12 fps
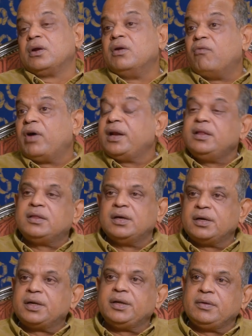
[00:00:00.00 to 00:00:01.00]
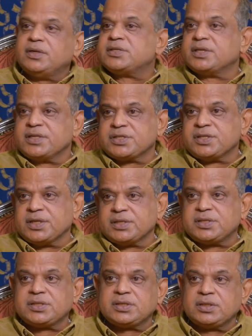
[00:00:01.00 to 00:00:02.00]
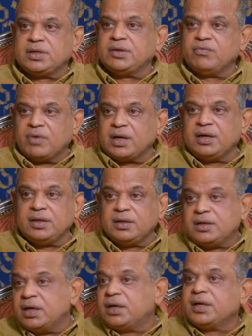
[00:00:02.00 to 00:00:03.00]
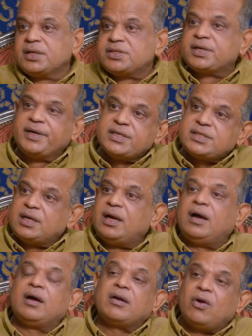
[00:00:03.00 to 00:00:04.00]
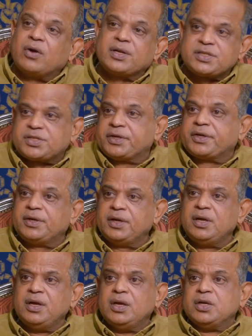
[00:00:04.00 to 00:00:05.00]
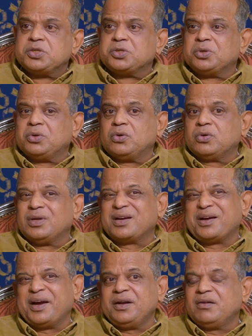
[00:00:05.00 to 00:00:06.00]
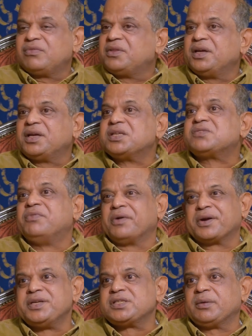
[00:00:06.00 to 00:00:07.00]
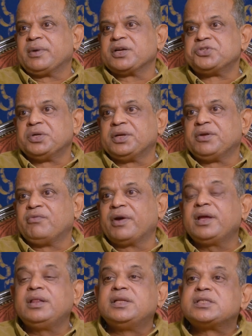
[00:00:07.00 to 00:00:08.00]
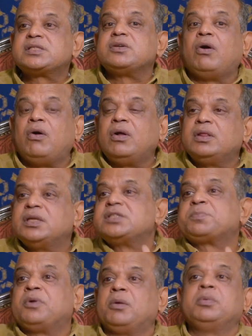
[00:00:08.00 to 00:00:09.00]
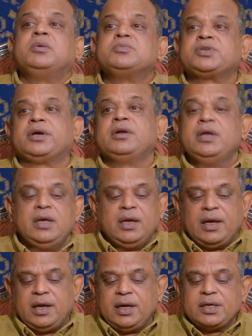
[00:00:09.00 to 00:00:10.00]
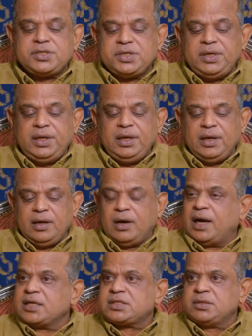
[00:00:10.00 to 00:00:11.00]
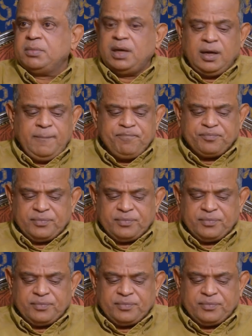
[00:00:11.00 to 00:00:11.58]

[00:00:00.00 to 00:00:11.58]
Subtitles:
The 1 in 30 is the incidence. 1 in 30 kids are autistic. So the kind of thing is worrisome actually. Why all these problems are allergy, asthma,